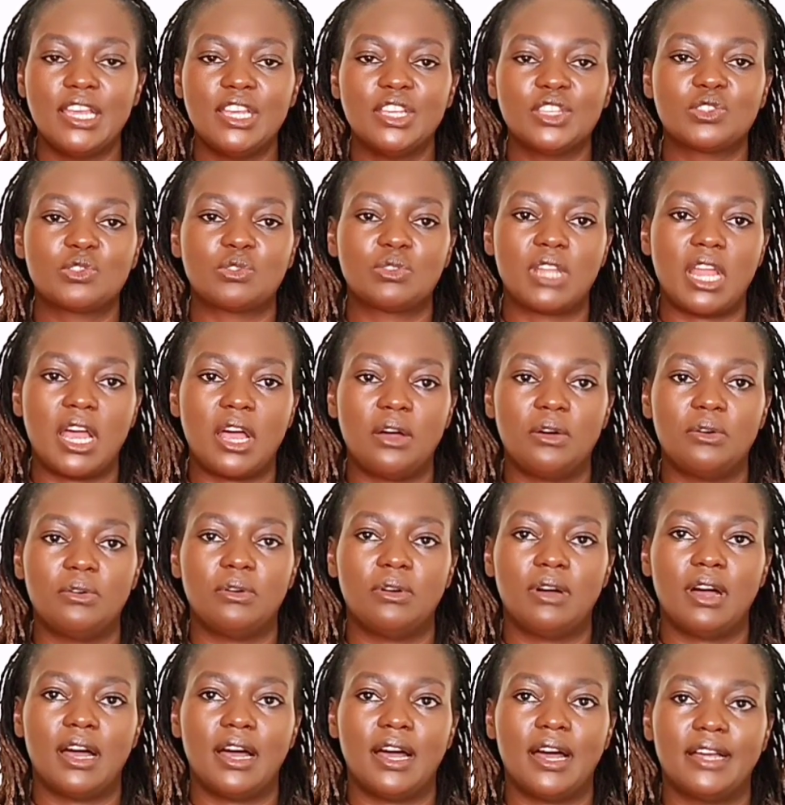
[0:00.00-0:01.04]
So
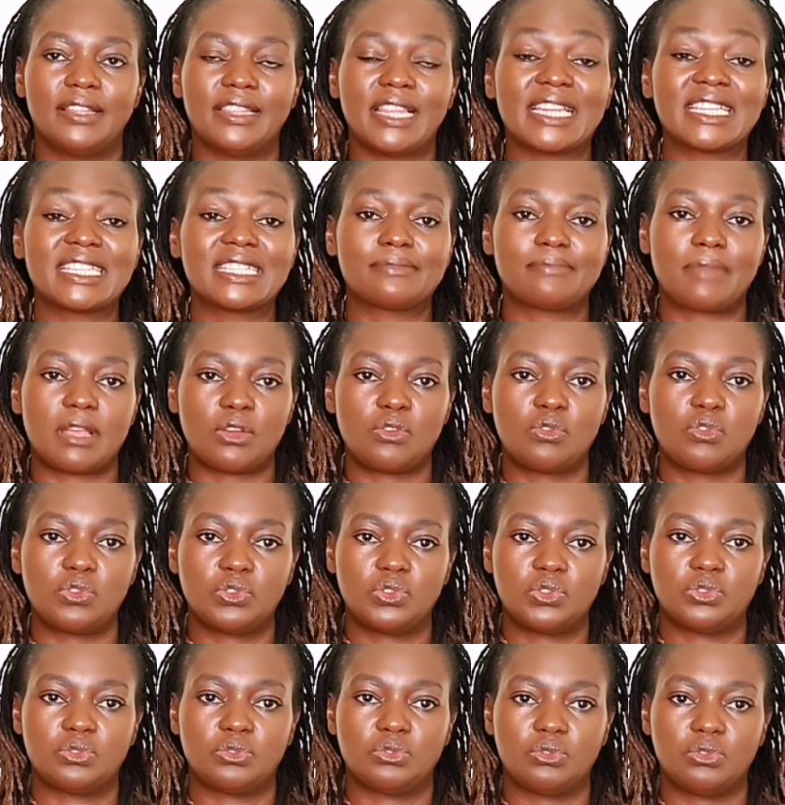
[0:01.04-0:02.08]
now that is my
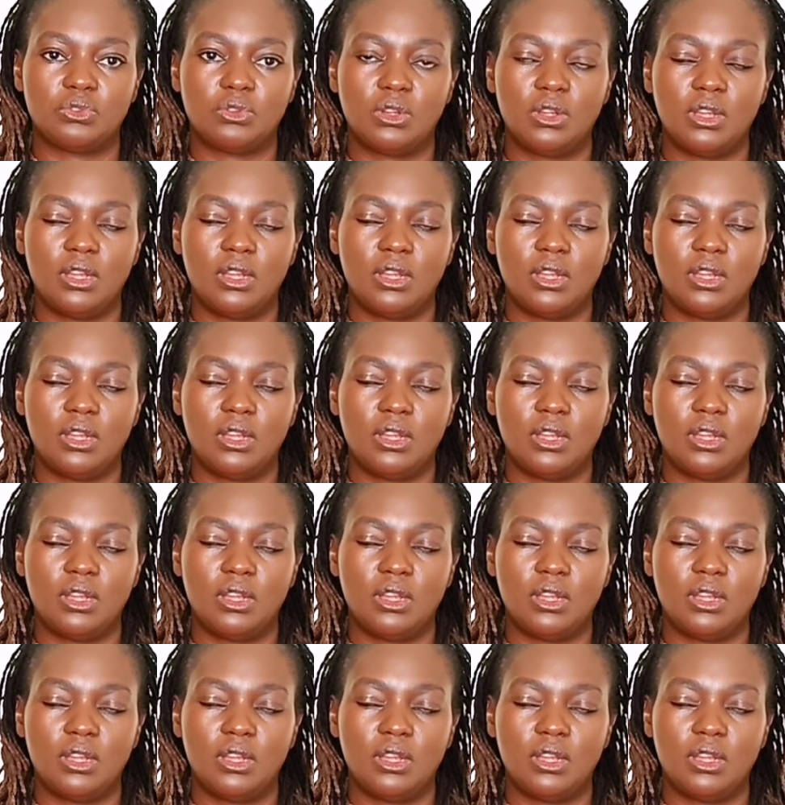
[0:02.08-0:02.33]
go-to.